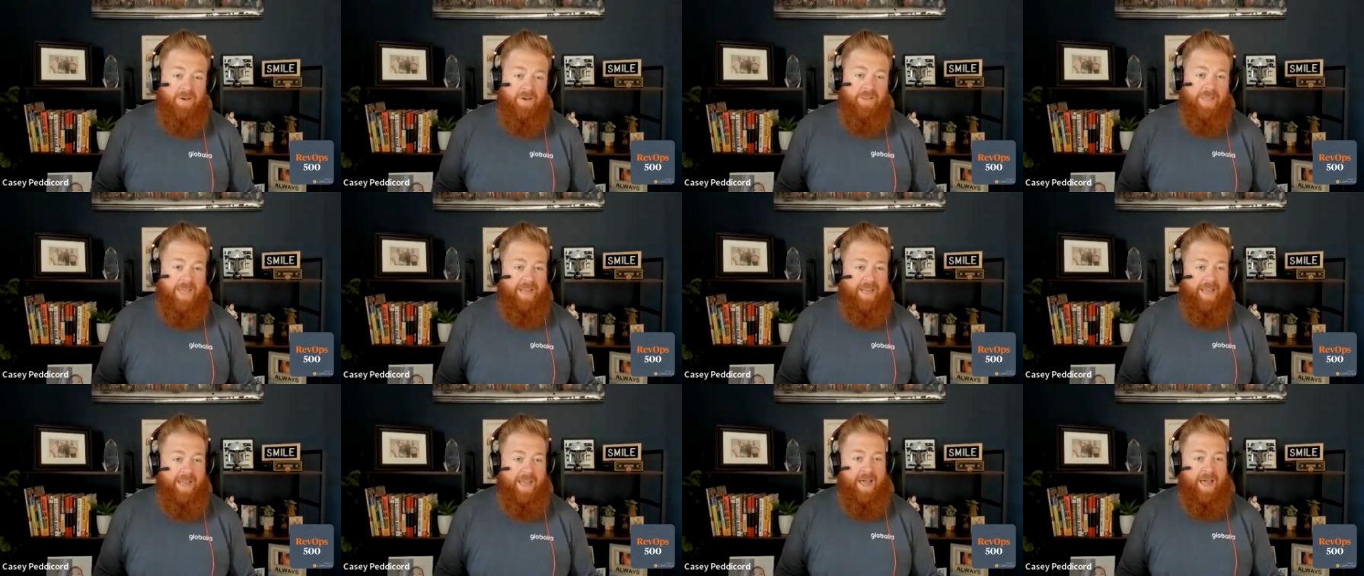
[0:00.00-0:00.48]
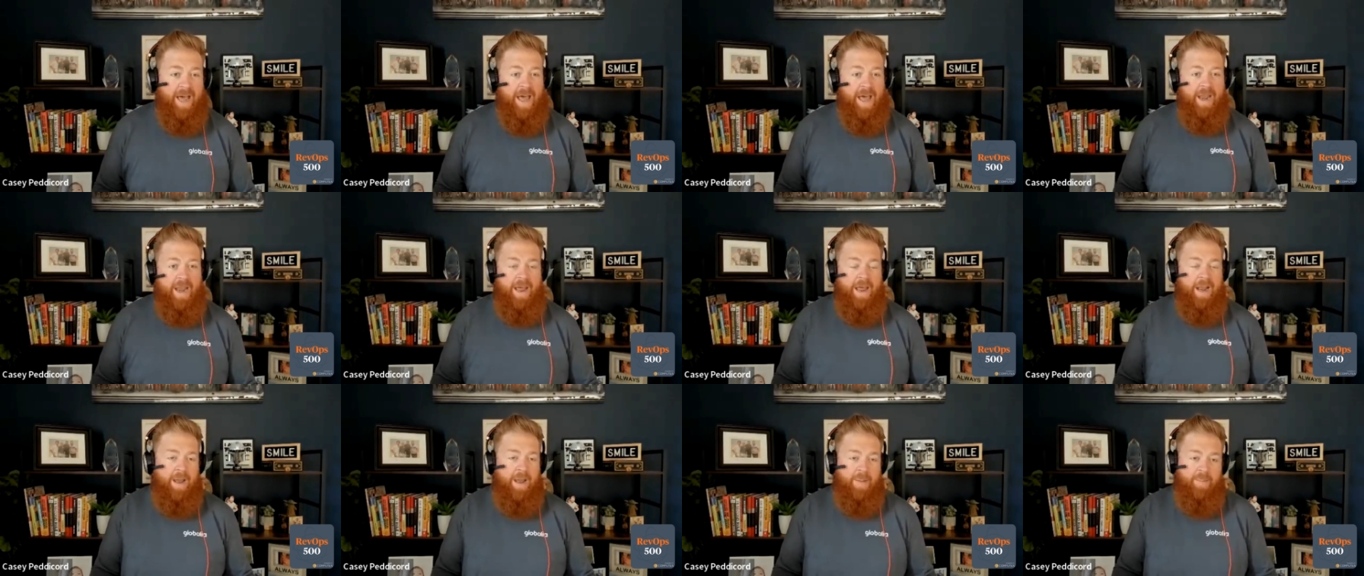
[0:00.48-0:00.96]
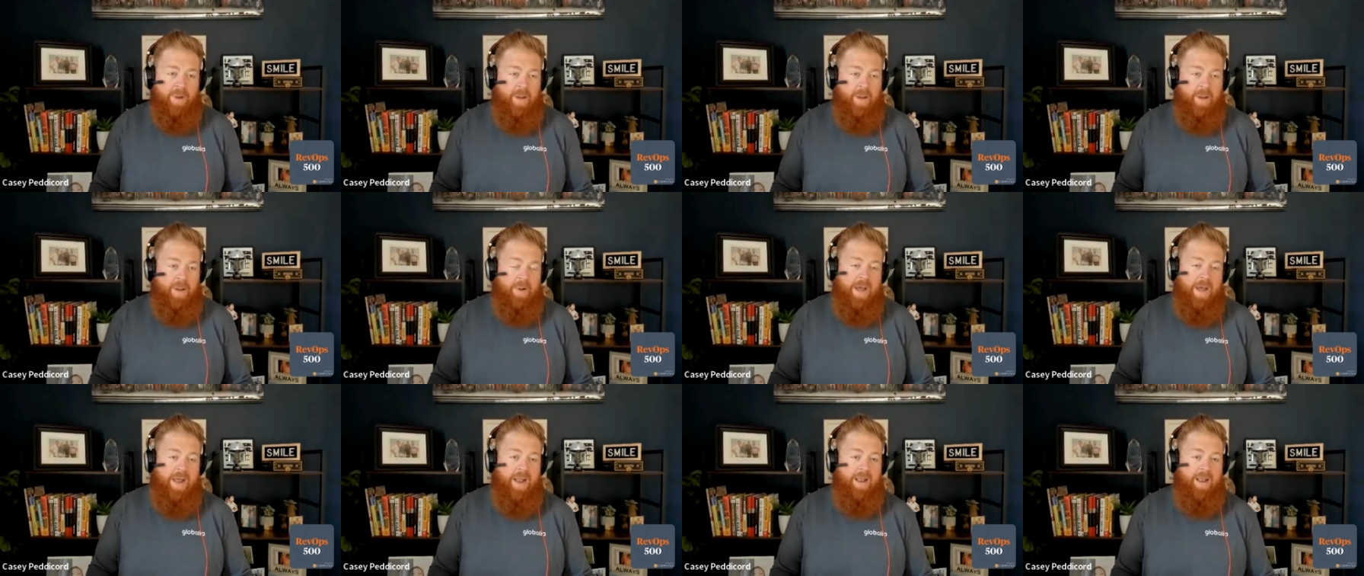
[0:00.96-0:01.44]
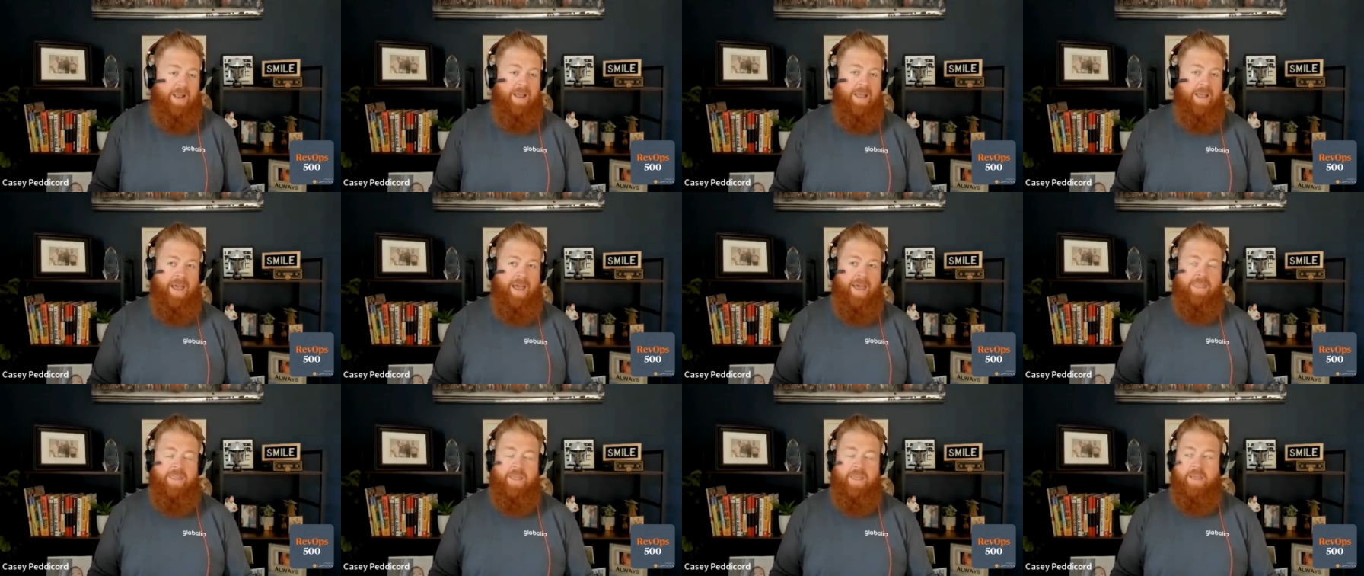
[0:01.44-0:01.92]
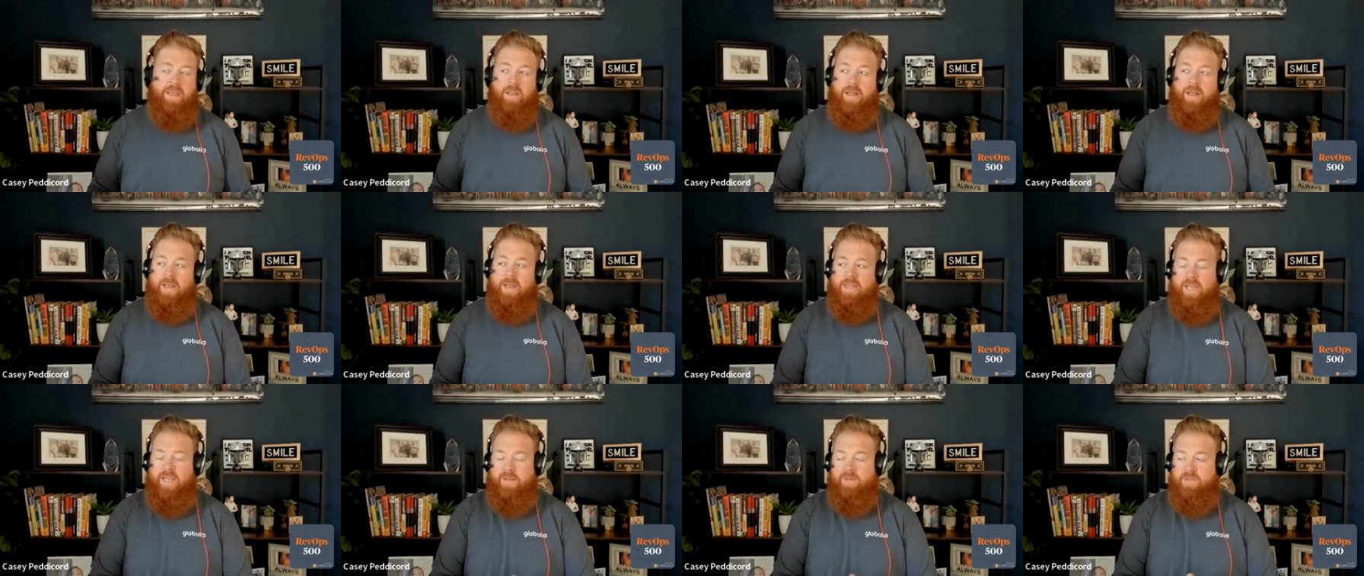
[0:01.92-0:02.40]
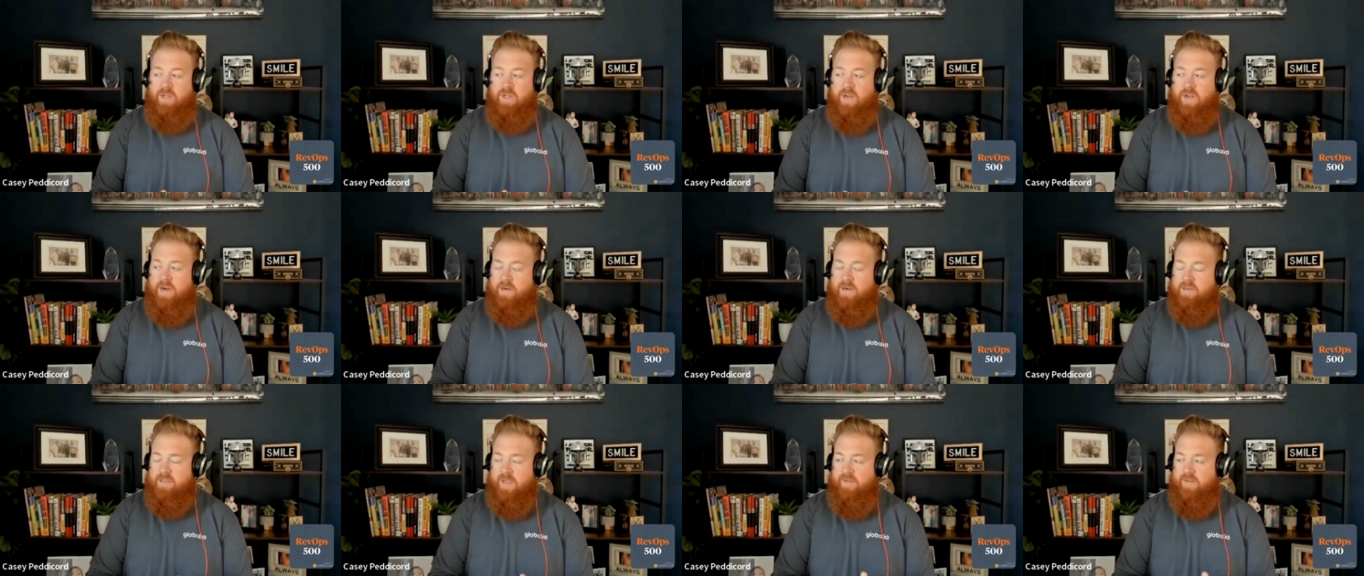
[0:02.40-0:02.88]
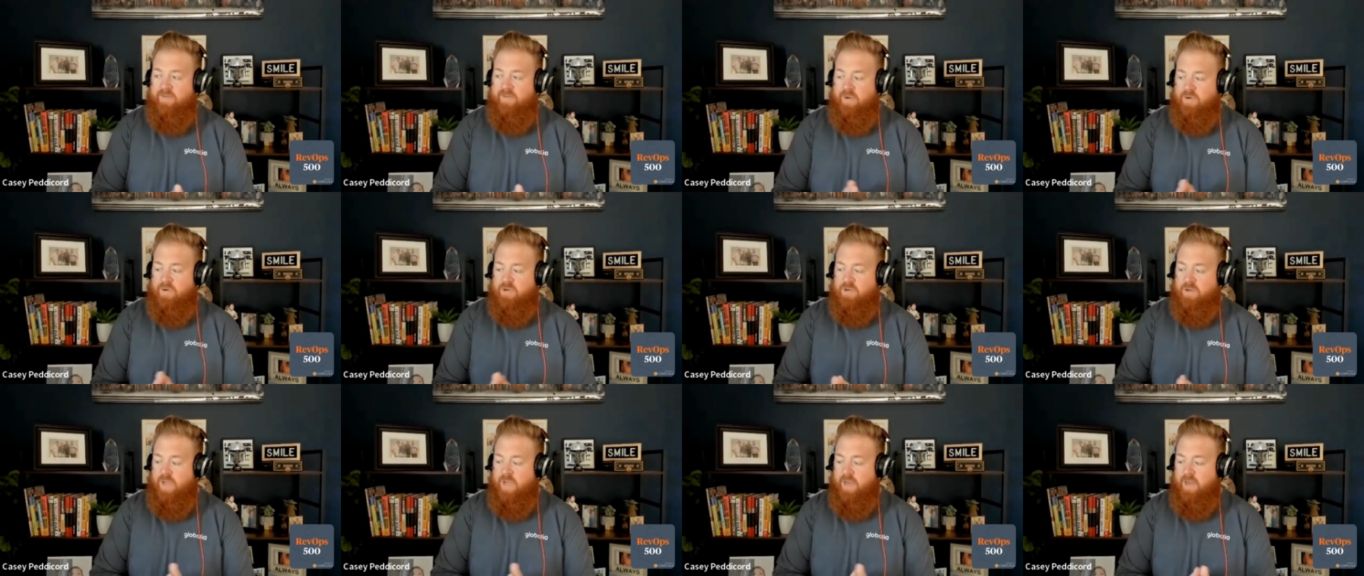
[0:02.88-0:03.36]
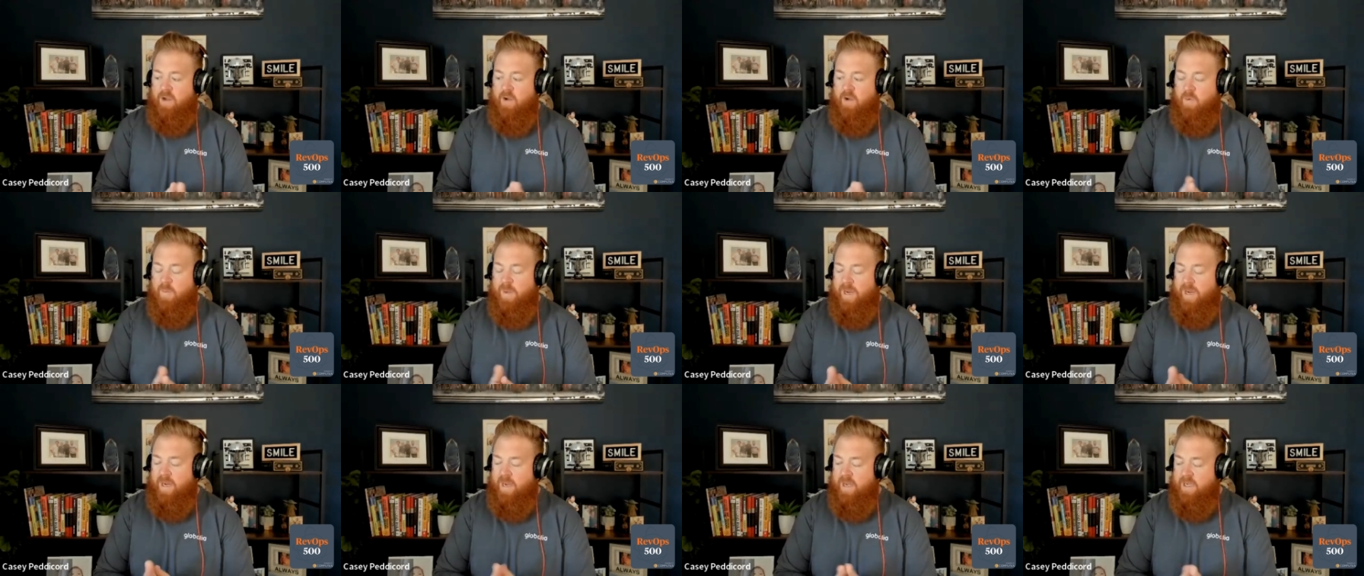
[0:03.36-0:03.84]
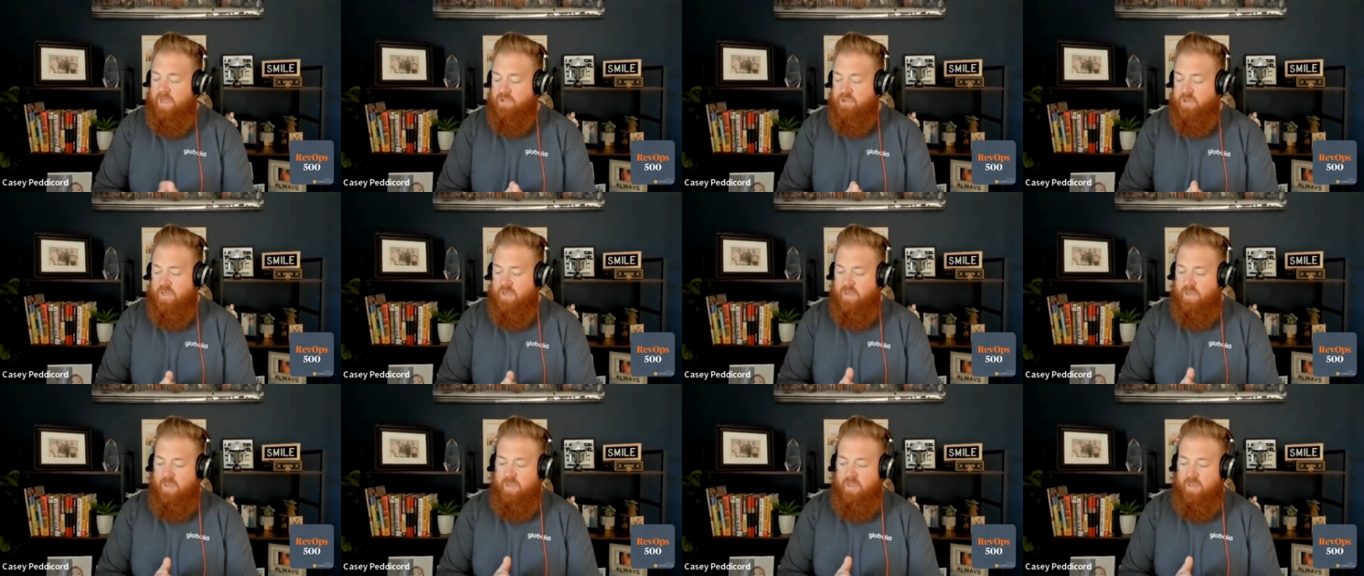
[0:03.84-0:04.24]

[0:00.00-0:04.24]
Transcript: Like I'm not. I think a lot of times on our side, folks are like, oh my gosh,